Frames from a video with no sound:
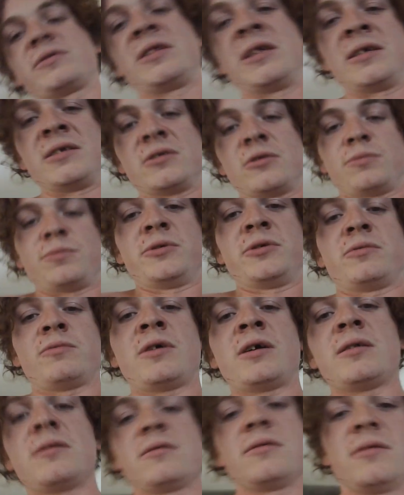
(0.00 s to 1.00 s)
things up as
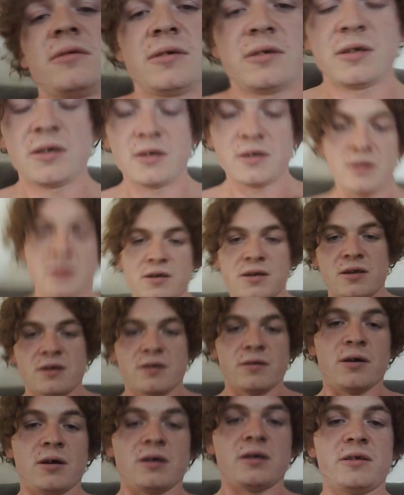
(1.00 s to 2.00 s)
well.
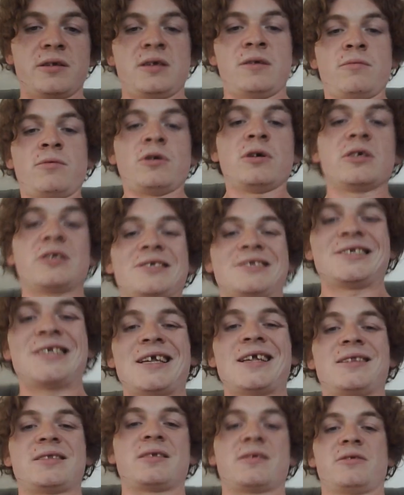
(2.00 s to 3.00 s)
You want to
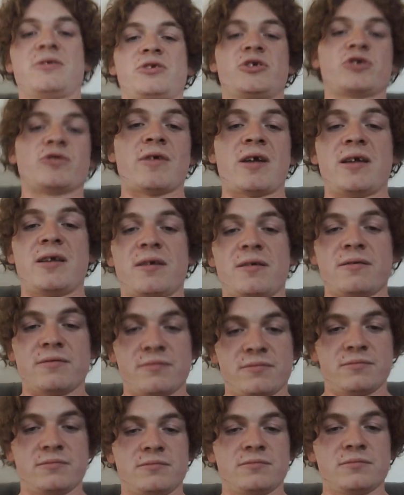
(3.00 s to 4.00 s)
sit straight.
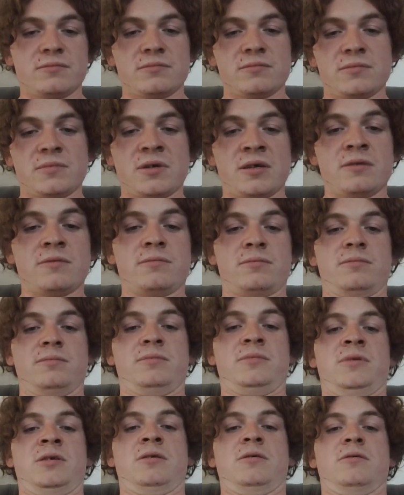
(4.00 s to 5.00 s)
And,
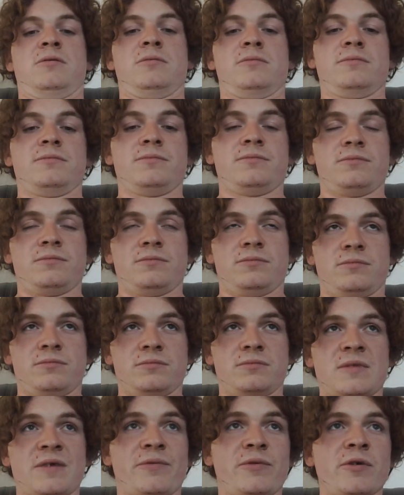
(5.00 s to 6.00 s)

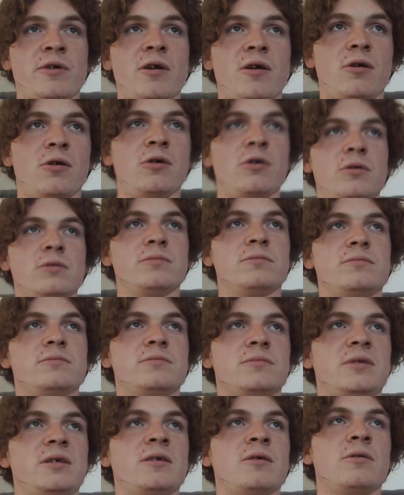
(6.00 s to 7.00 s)
if you're at home,
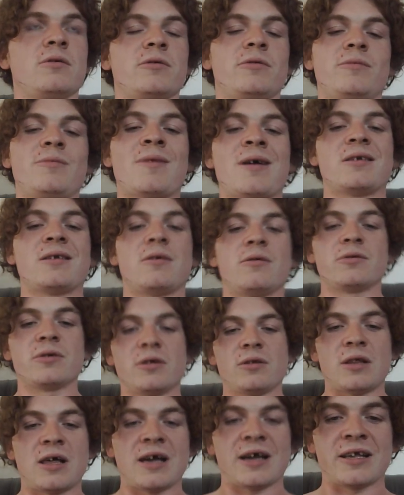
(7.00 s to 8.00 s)
you don't, man, I want to
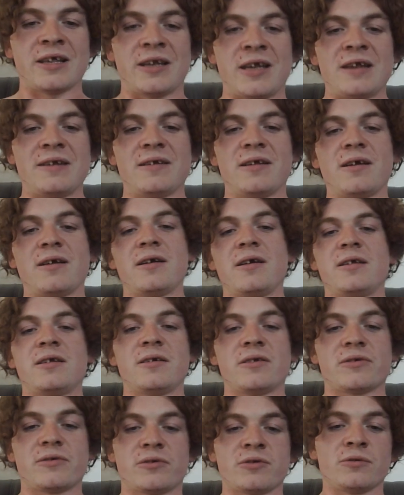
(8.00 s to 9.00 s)
look like an idiot in
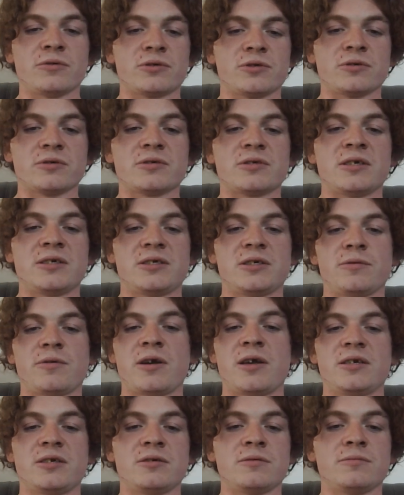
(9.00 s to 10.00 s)
a social
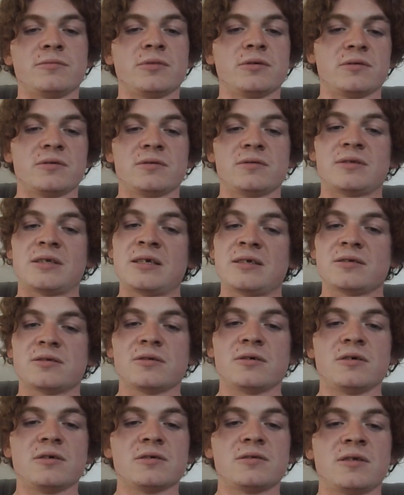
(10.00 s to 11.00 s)
situation, but this
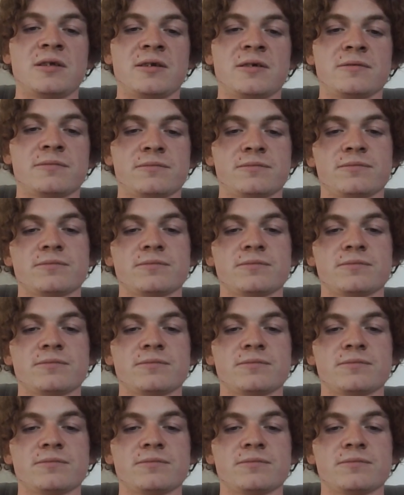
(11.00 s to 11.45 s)
sort of thing,